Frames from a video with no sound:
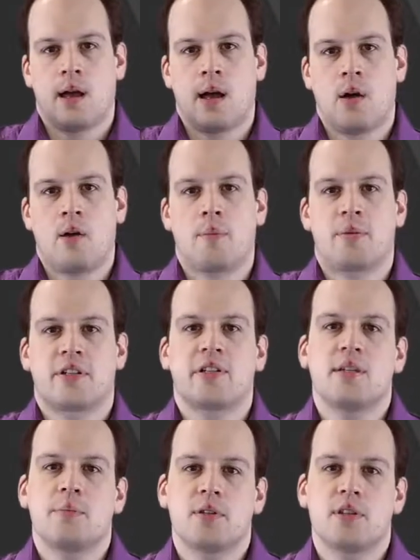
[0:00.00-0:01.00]
Our
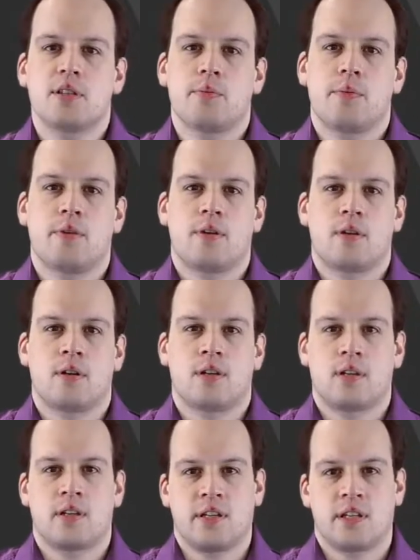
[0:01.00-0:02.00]
participants were
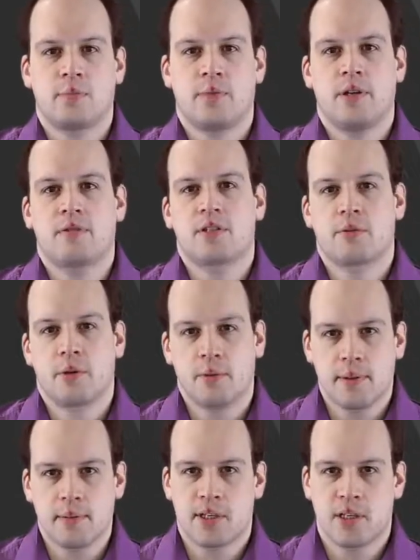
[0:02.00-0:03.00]
experienced
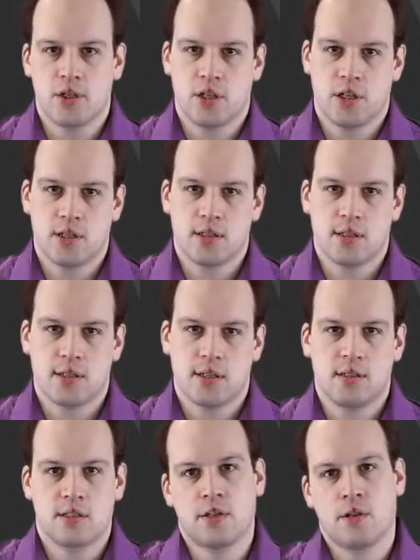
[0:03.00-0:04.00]
requirements engineers,
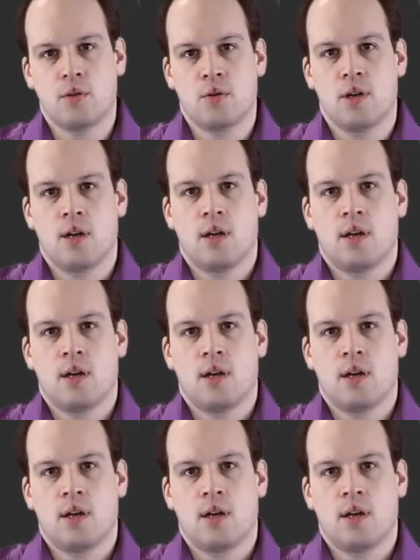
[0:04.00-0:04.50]
and so